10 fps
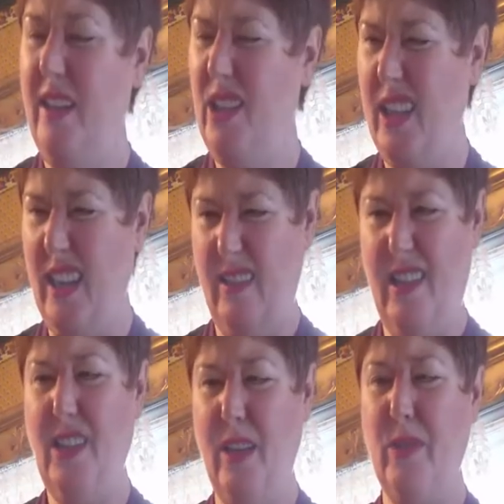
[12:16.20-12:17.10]
This thing
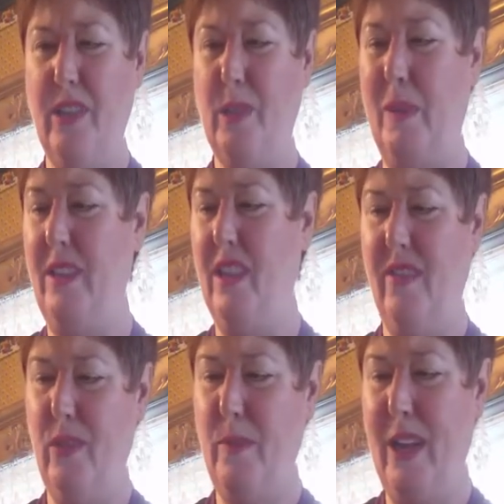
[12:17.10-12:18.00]
was
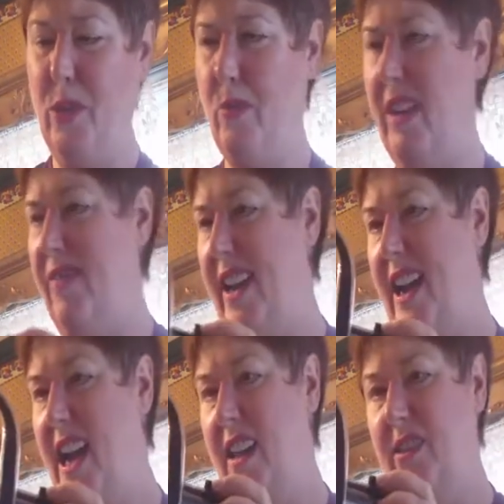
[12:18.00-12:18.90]
expensive. It was about
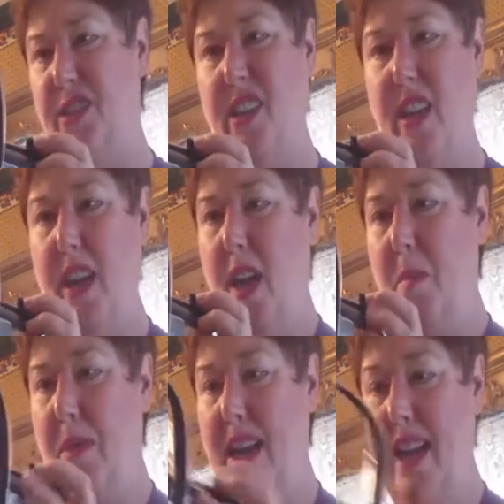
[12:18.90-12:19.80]
$25.
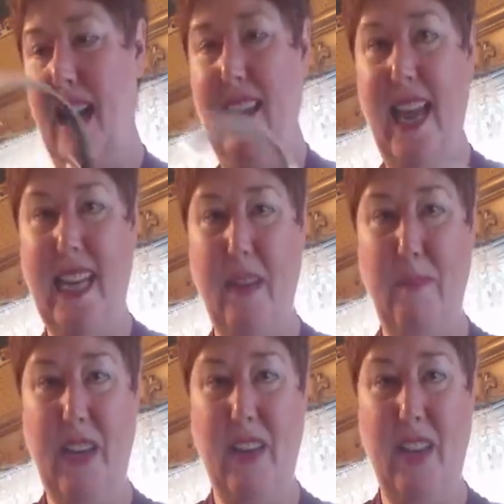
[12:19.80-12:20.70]
But I like
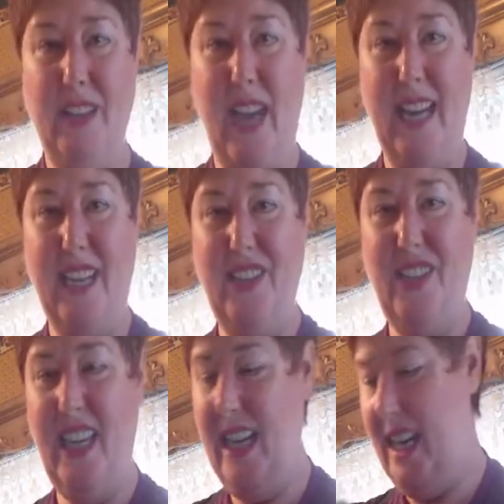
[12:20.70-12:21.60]
it because I can
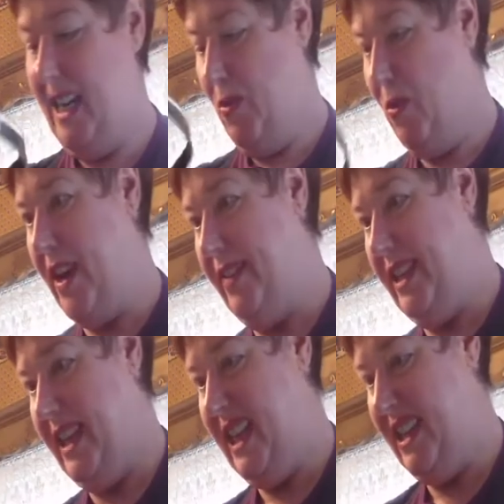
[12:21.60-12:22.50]
see where everything